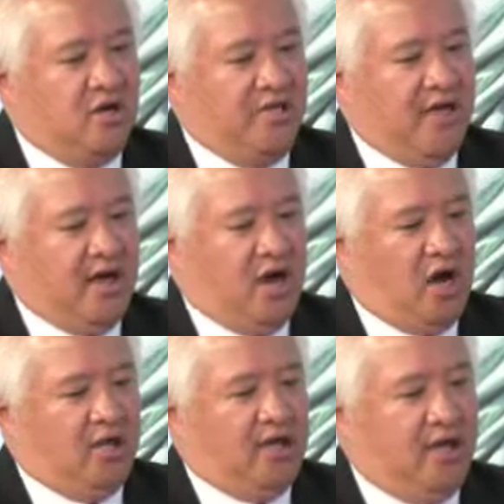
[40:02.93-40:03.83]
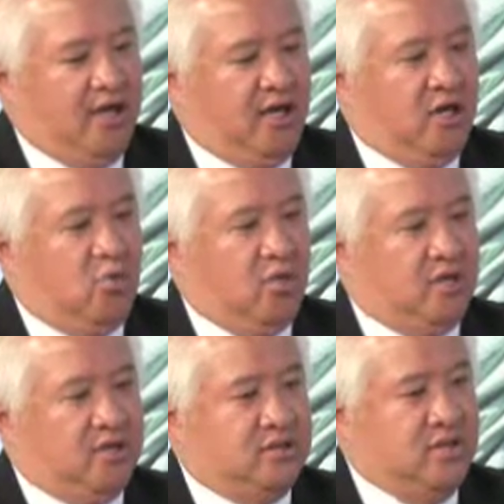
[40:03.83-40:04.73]
that Ali
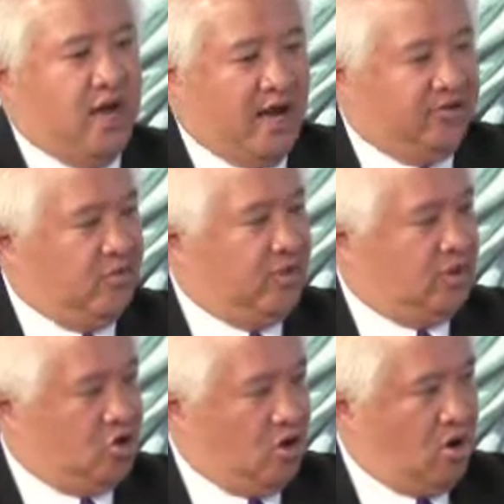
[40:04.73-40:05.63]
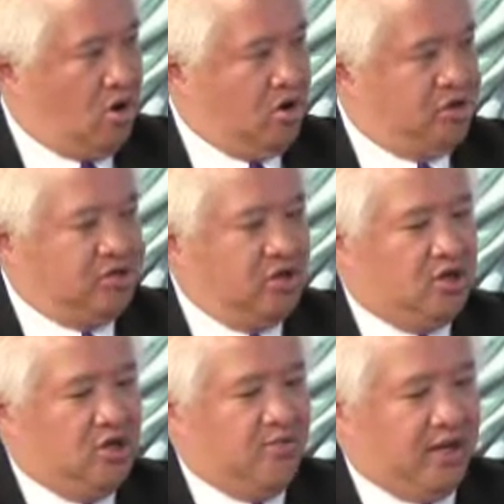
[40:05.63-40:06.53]
was not to be charged
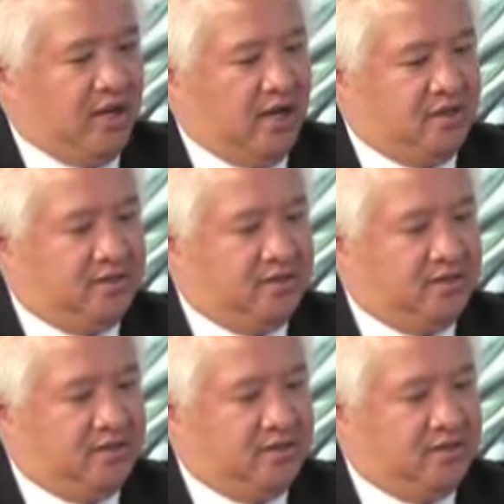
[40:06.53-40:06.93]
because